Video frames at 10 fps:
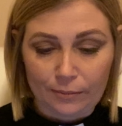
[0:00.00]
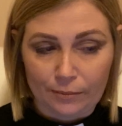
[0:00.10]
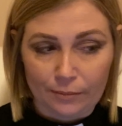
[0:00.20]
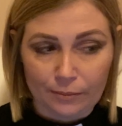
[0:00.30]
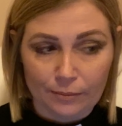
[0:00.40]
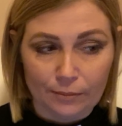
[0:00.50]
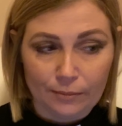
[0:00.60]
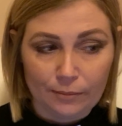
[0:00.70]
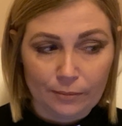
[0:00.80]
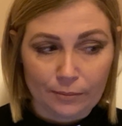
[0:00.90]

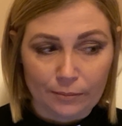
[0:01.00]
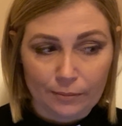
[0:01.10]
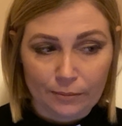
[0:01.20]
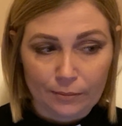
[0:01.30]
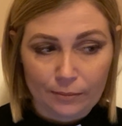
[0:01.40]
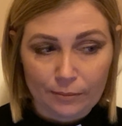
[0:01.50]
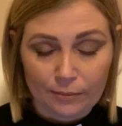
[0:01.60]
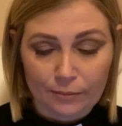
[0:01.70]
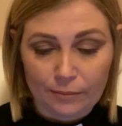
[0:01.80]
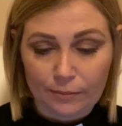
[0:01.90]

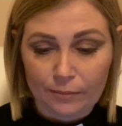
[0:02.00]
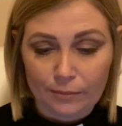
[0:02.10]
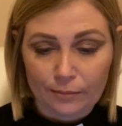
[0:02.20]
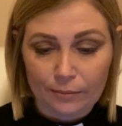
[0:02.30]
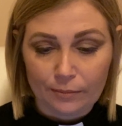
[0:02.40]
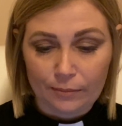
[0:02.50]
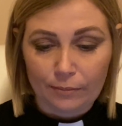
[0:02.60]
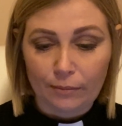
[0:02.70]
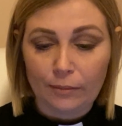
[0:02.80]
Nothing is said.